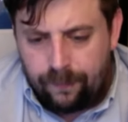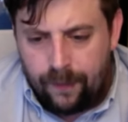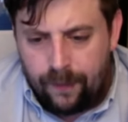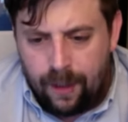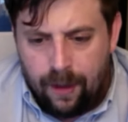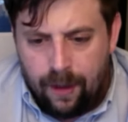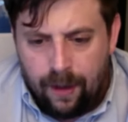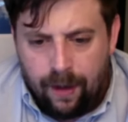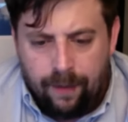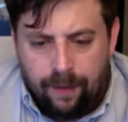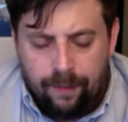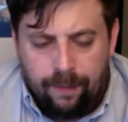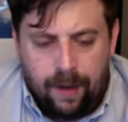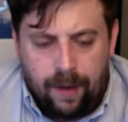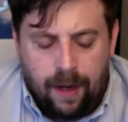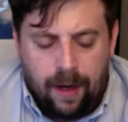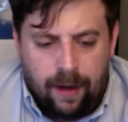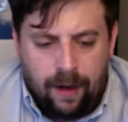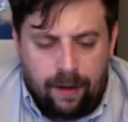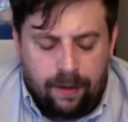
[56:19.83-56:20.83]

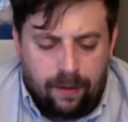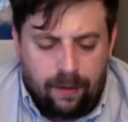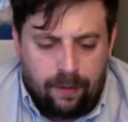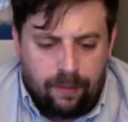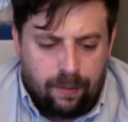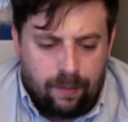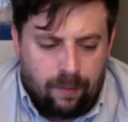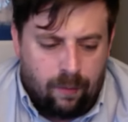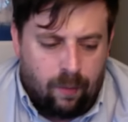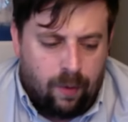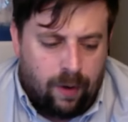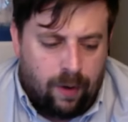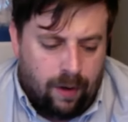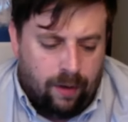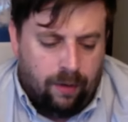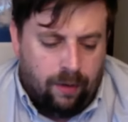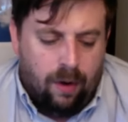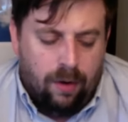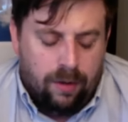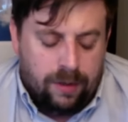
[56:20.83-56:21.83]
And, you know,
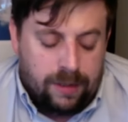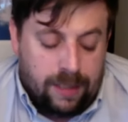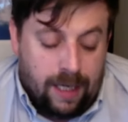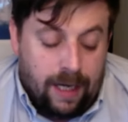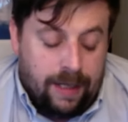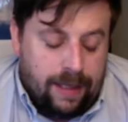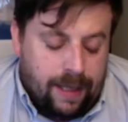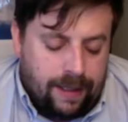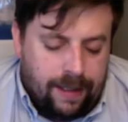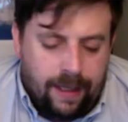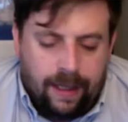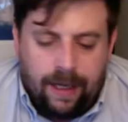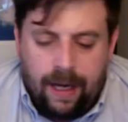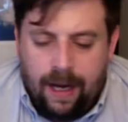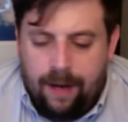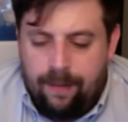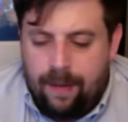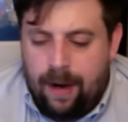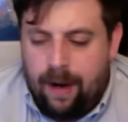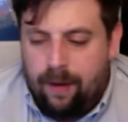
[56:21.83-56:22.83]
alongside that, they
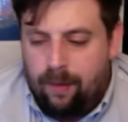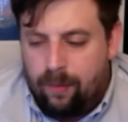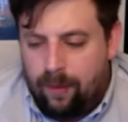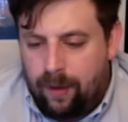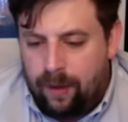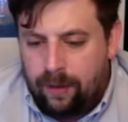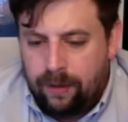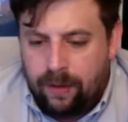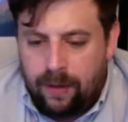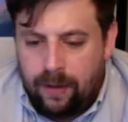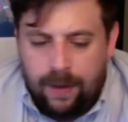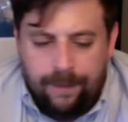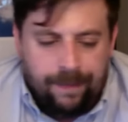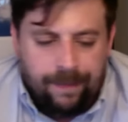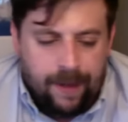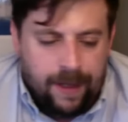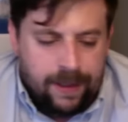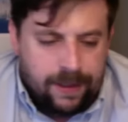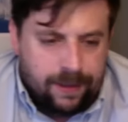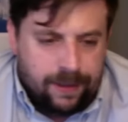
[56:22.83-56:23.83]
came out with
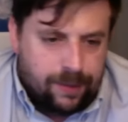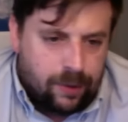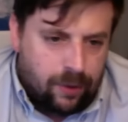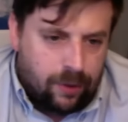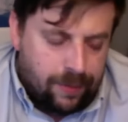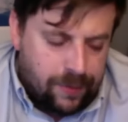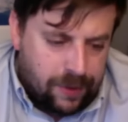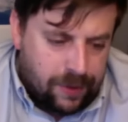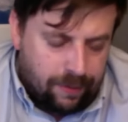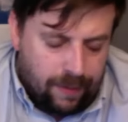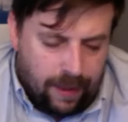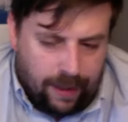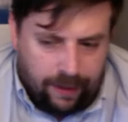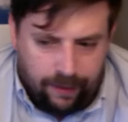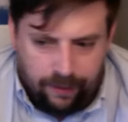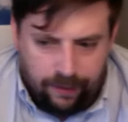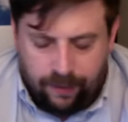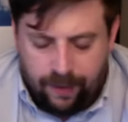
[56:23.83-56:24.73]
a subscription model.